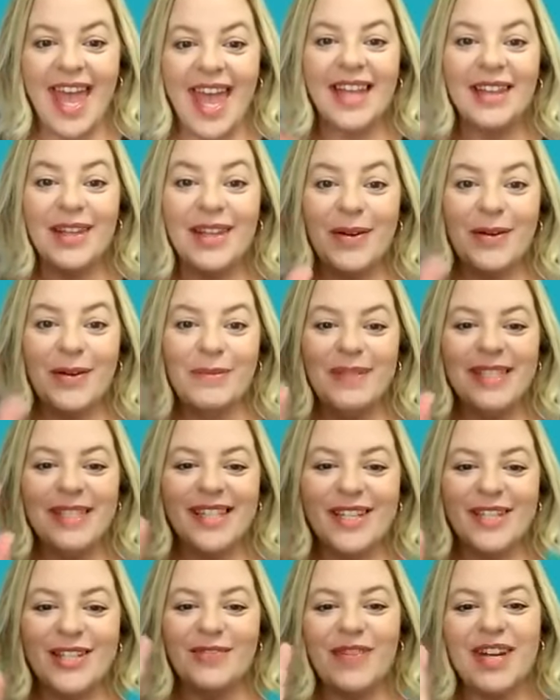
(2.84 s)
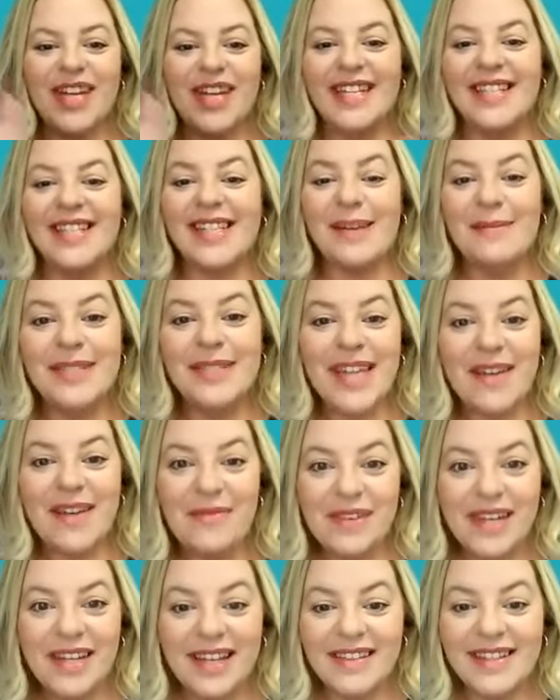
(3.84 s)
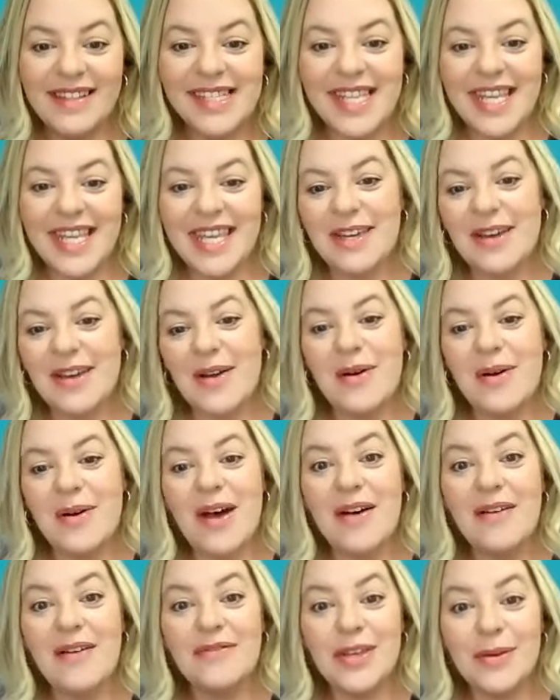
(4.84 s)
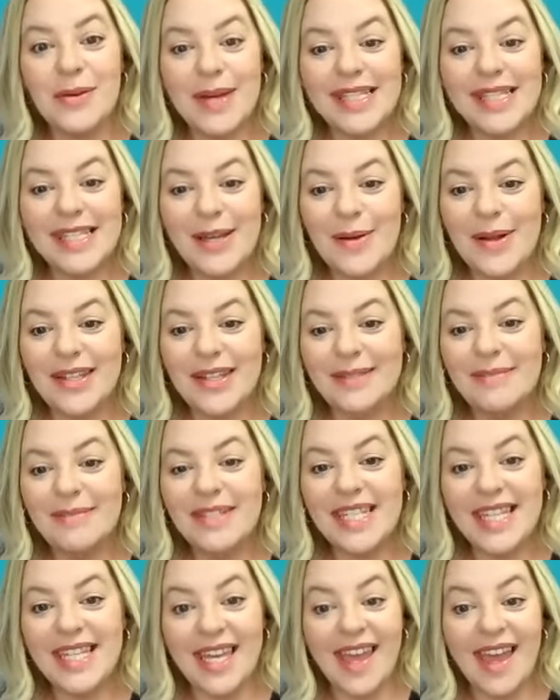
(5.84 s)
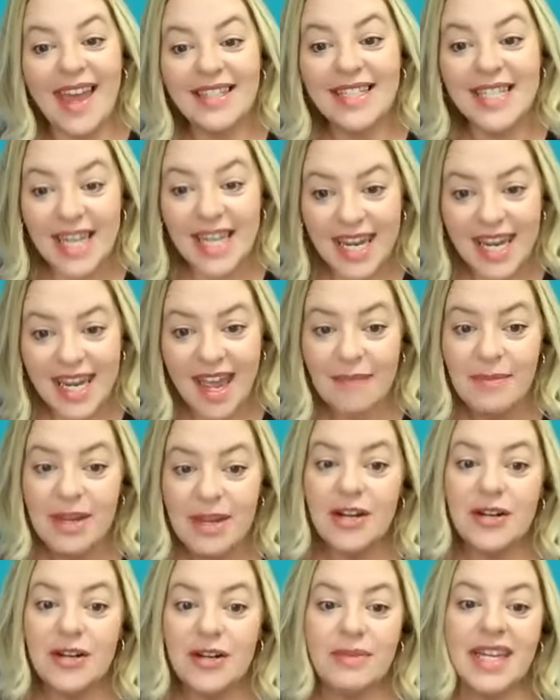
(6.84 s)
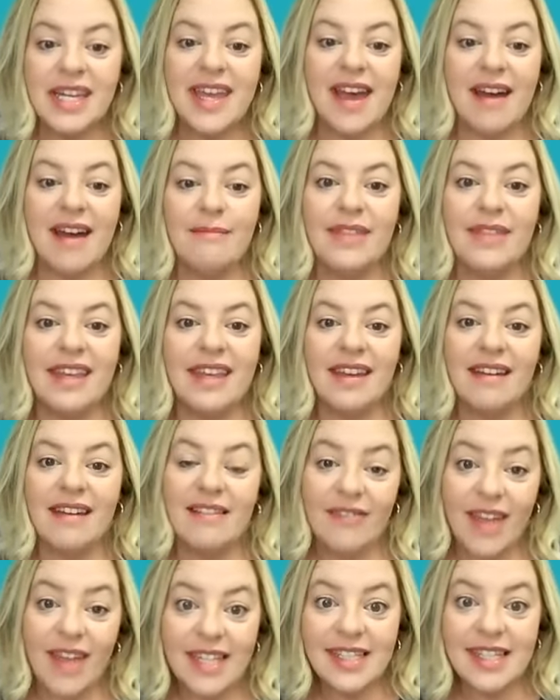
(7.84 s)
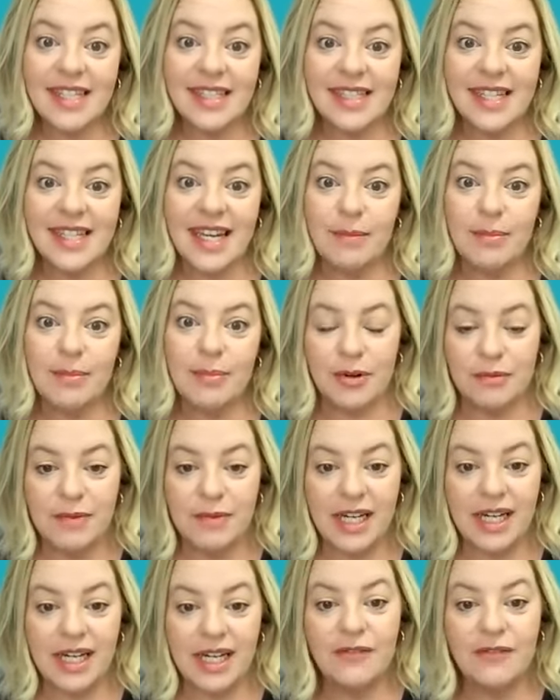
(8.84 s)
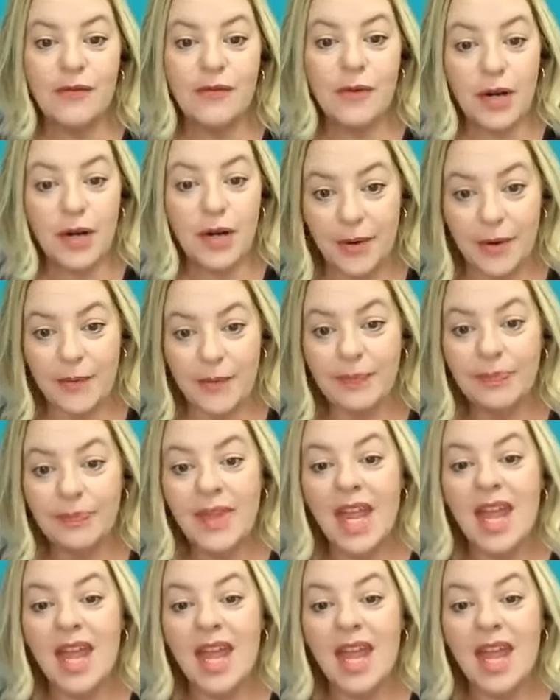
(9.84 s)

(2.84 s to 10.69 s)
Hello, massage friends. I'm Stephanie, the CEO of USO LMT, and today I'm here to recap the Alaska State Board meeting for you.